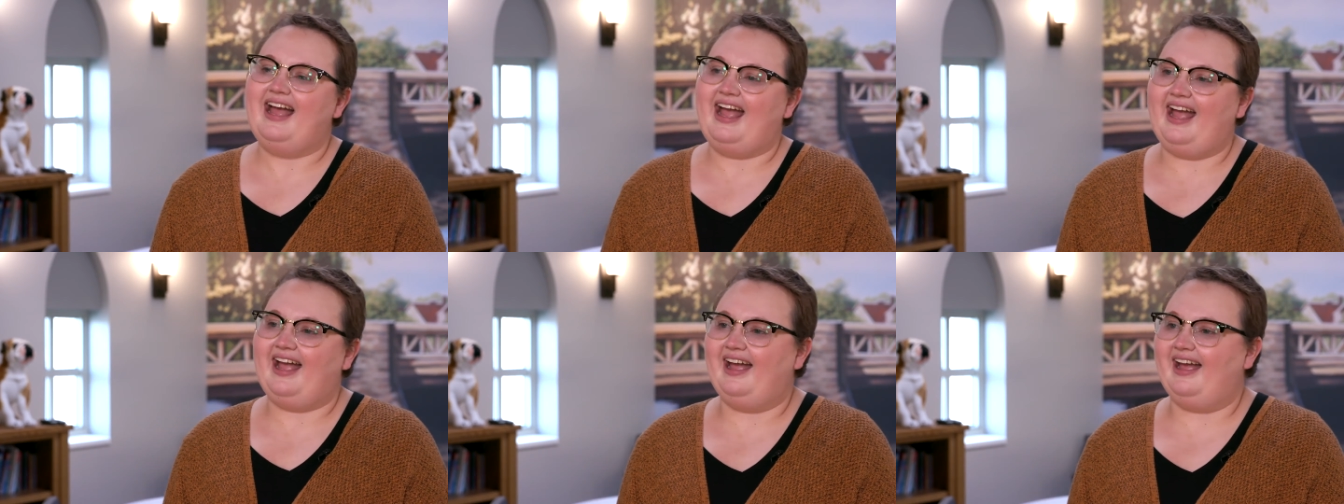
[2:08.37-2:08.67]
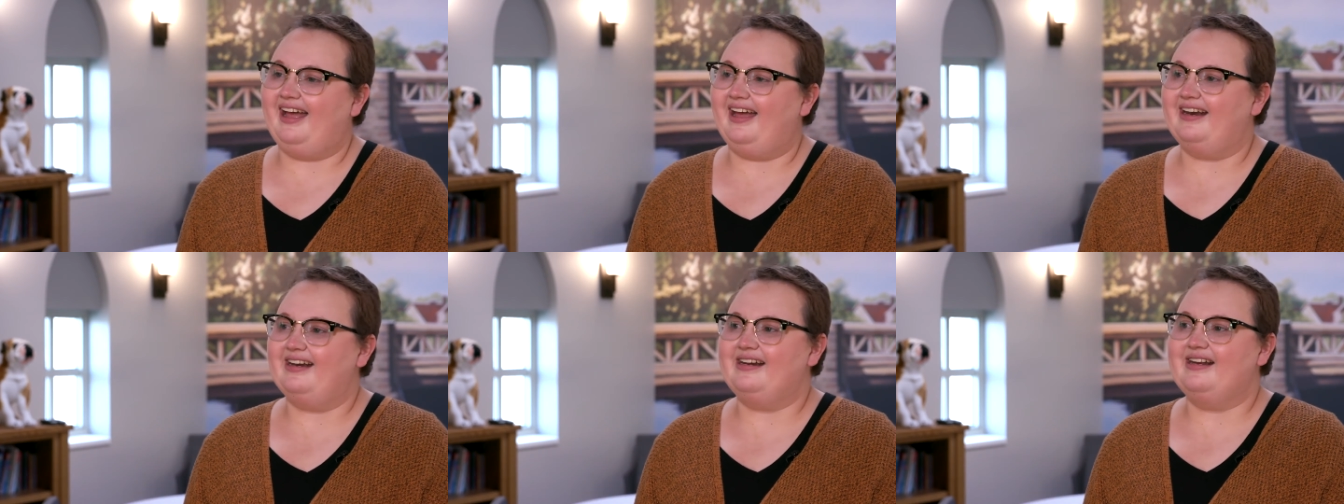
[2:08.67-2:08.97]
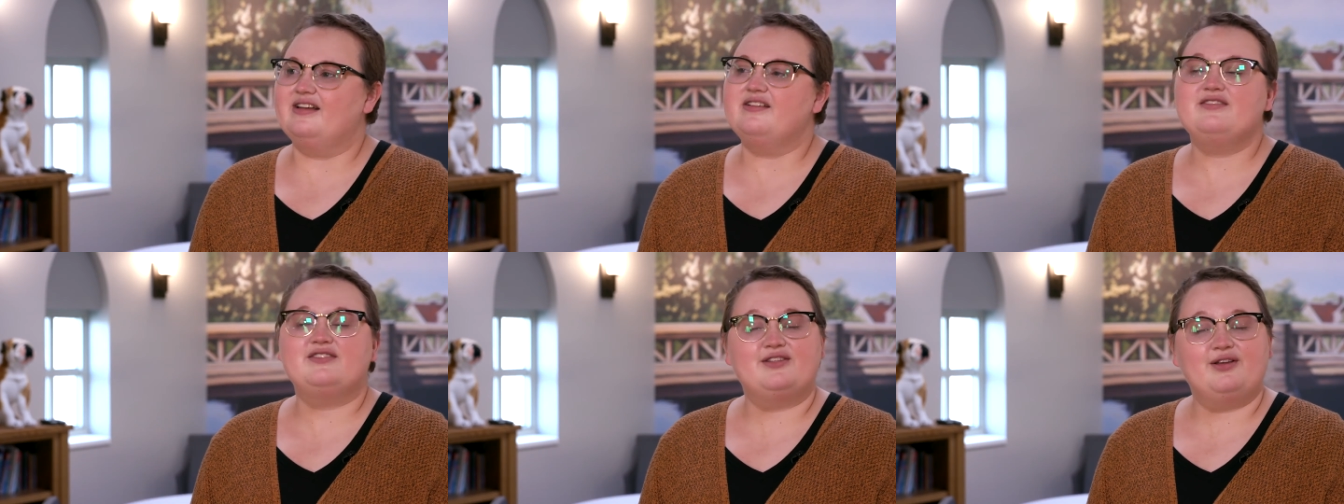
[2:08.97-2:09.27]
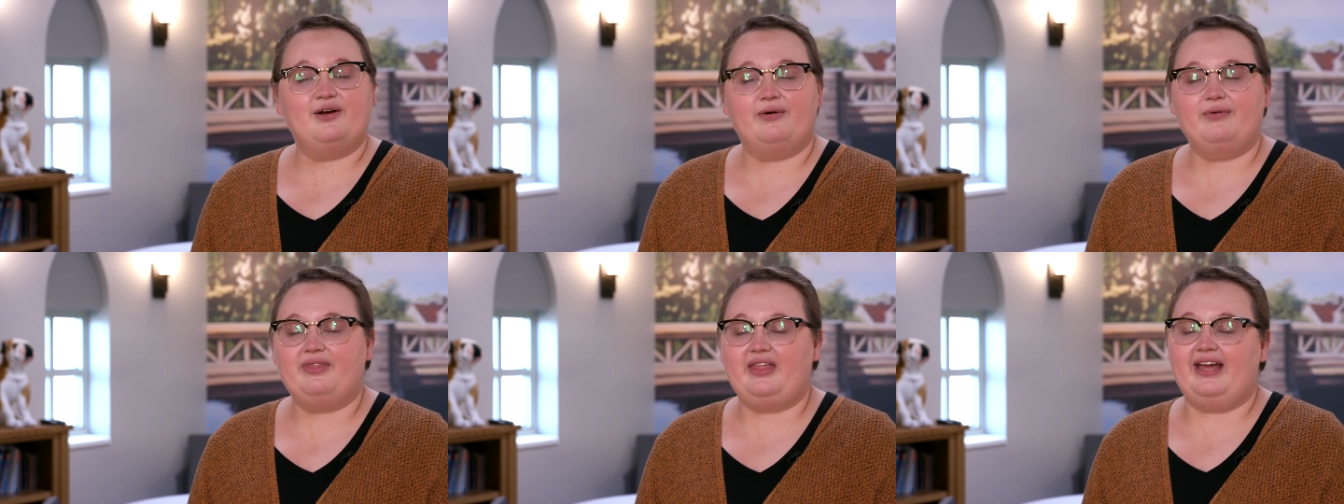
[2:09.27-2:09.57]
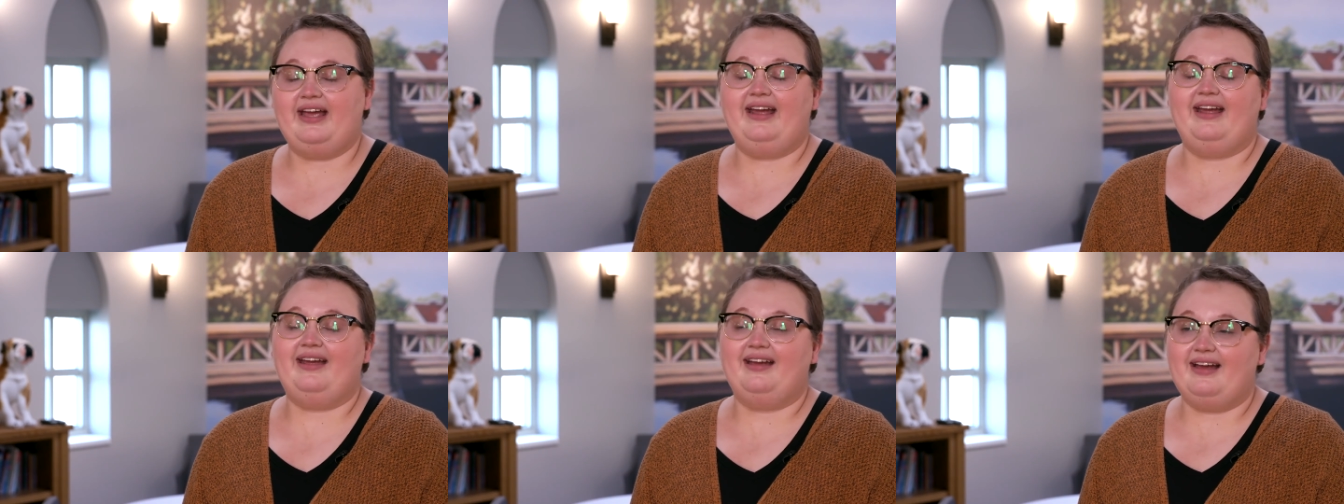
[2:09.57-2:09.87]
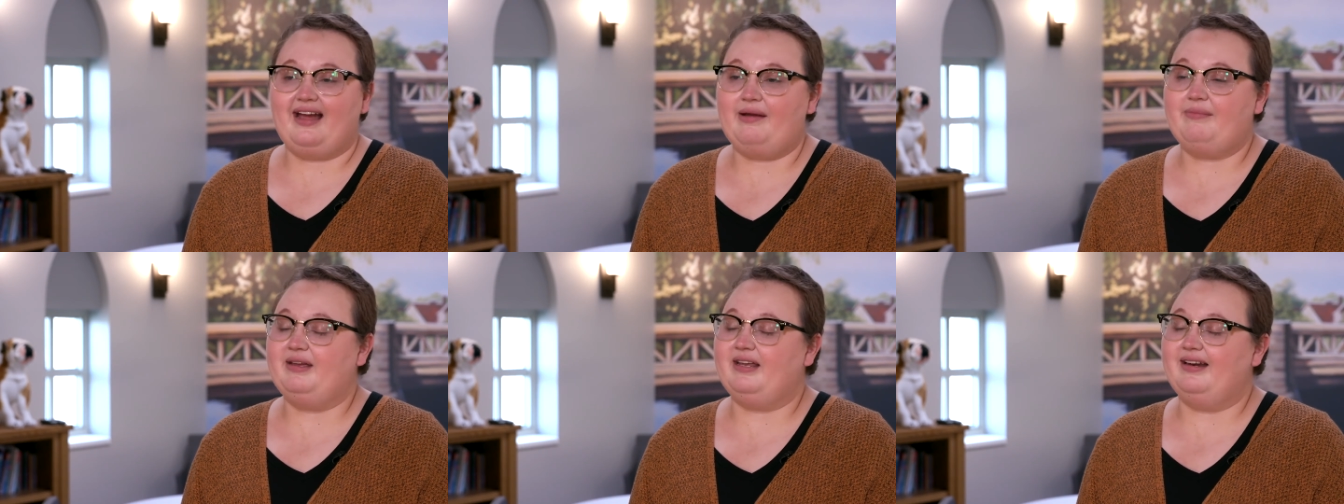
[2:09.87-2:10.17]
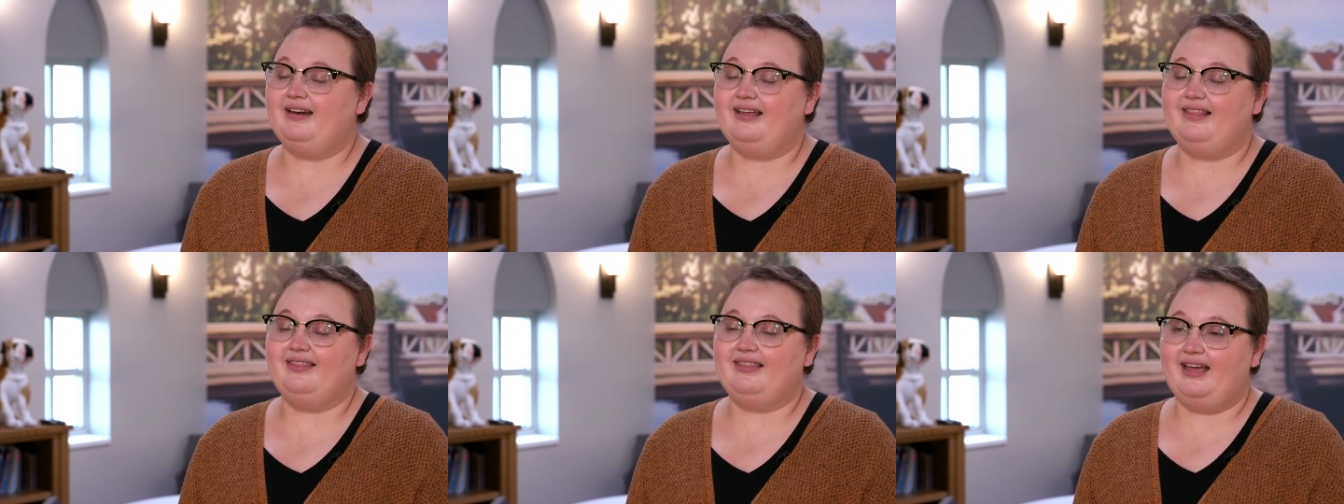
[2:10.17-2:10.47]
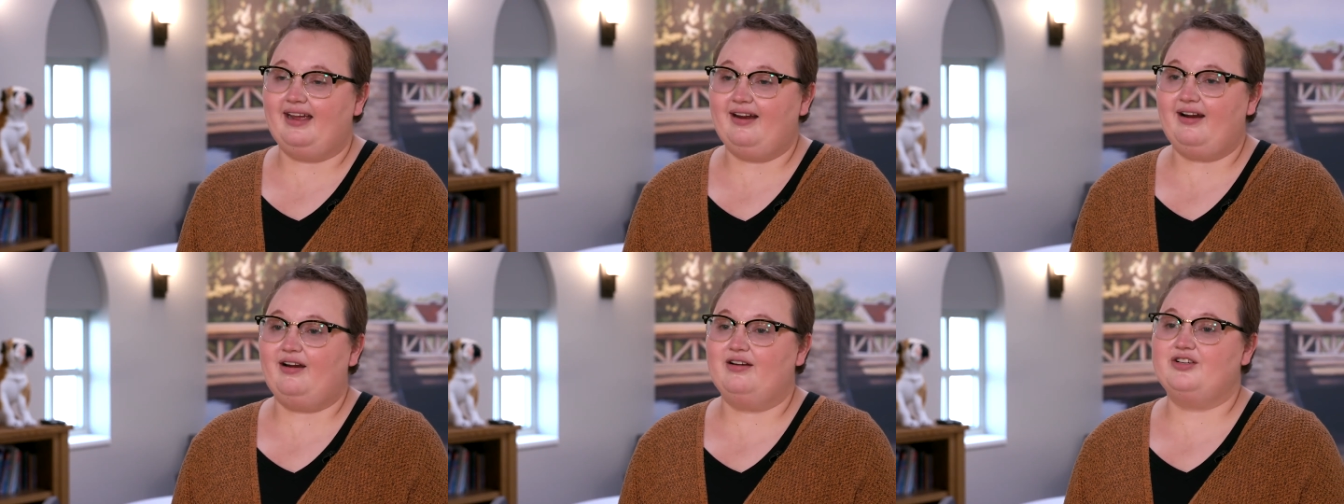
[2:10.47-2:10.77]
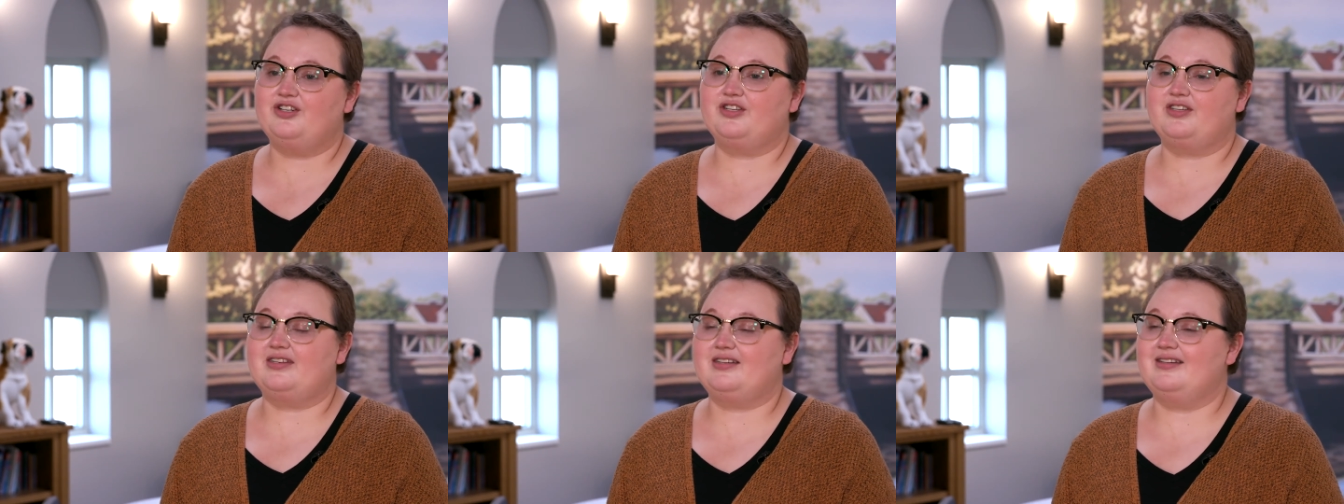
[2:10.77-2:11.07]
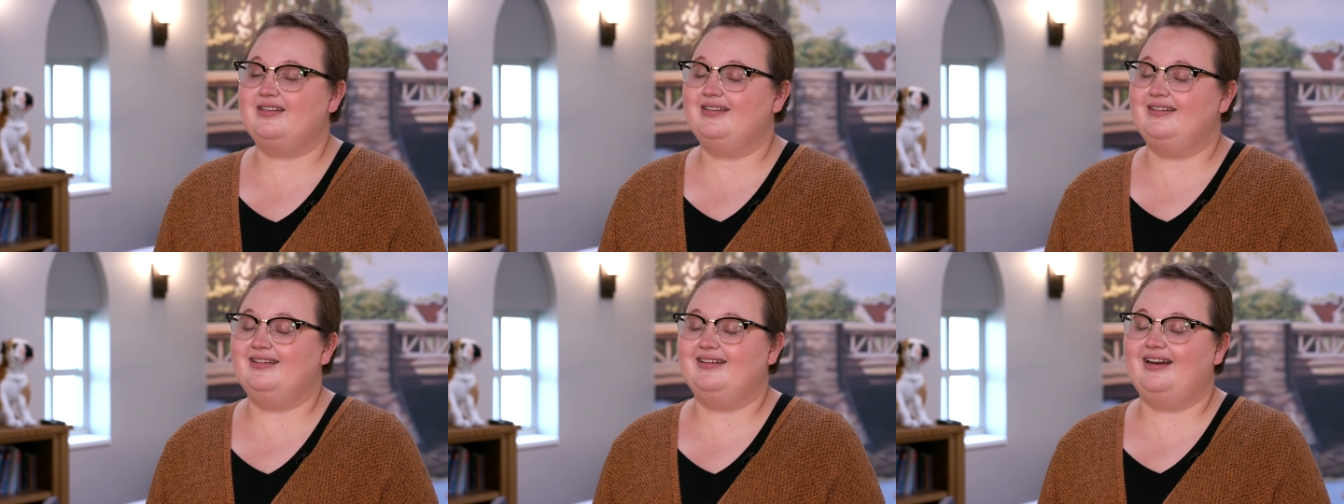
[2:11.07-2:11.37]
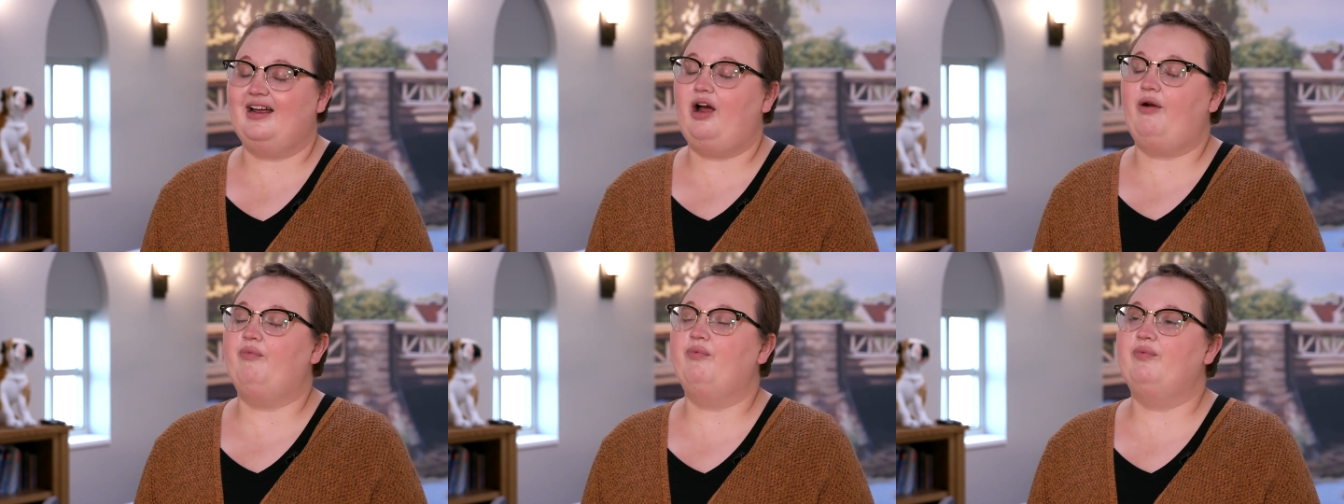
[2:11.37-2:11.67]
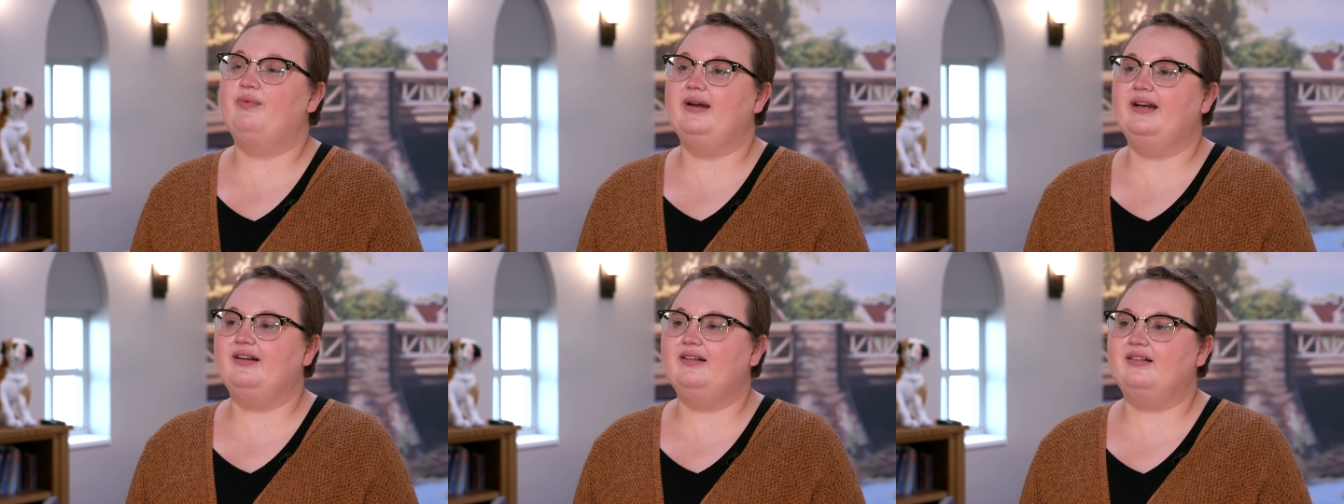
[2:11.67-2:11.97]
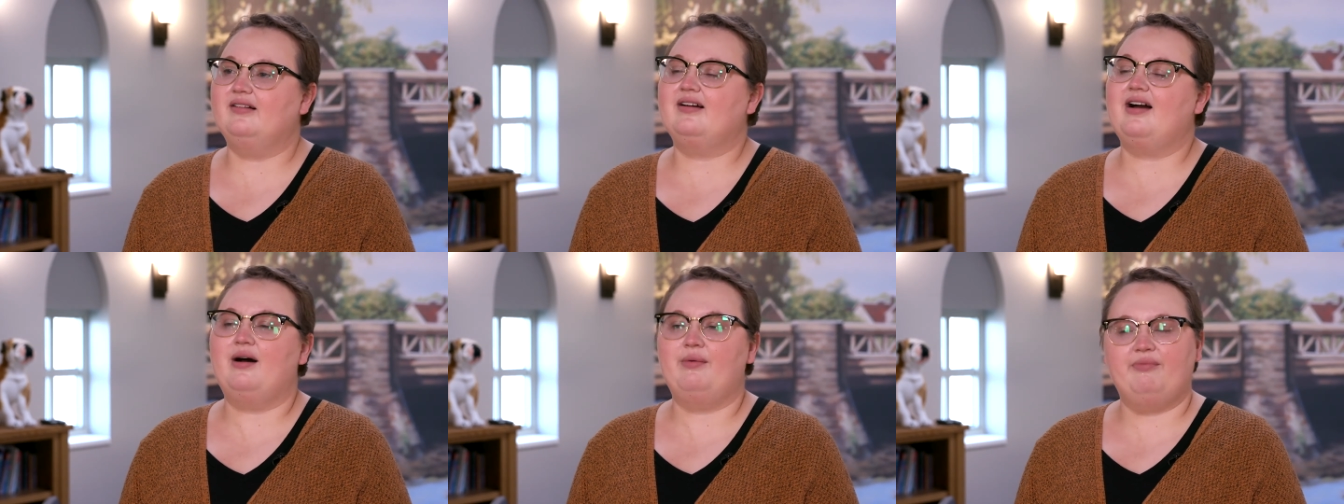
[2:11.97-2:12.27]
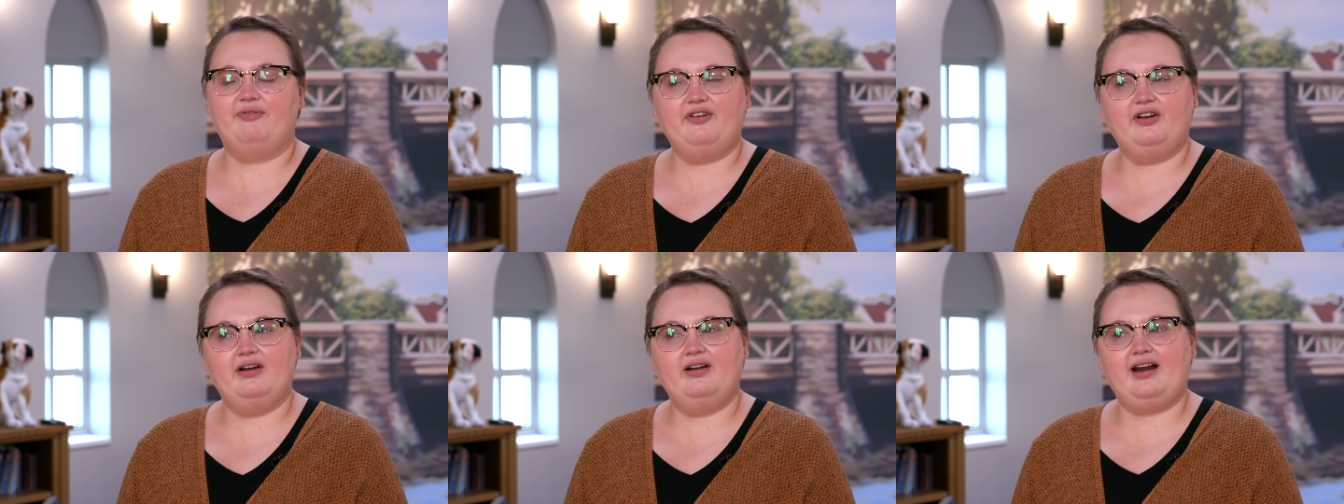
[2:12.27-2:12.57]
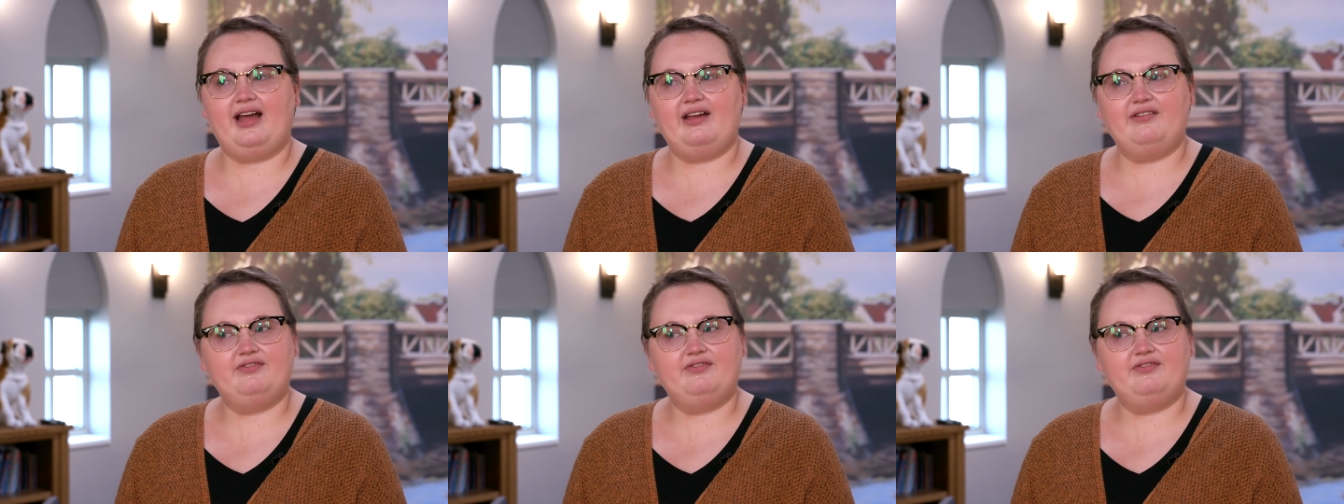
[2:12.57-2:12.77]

And so they are just a real comfort, I